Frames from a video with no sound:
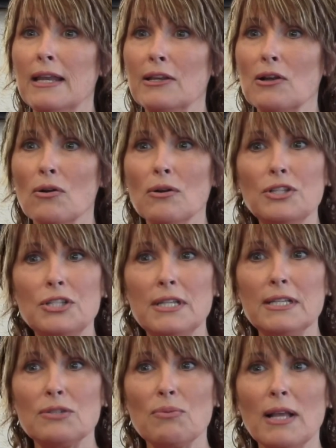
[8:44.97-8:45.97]
encourage
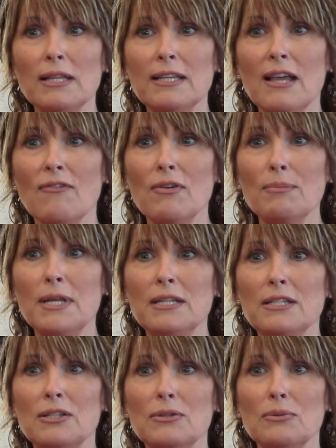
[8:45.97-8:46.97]
the Israeli
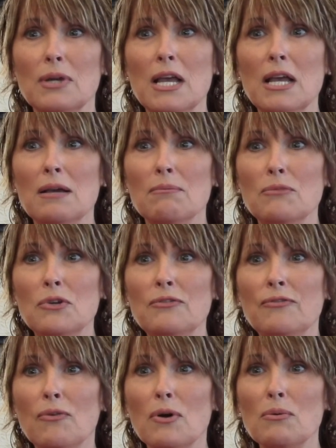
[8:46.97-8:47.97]
government to
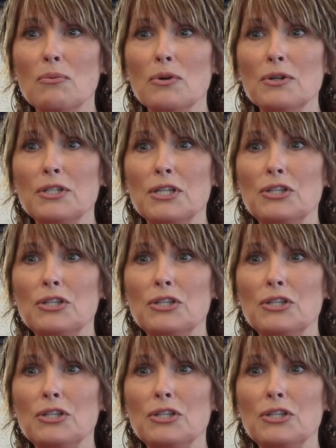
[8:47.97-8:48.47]
move forward?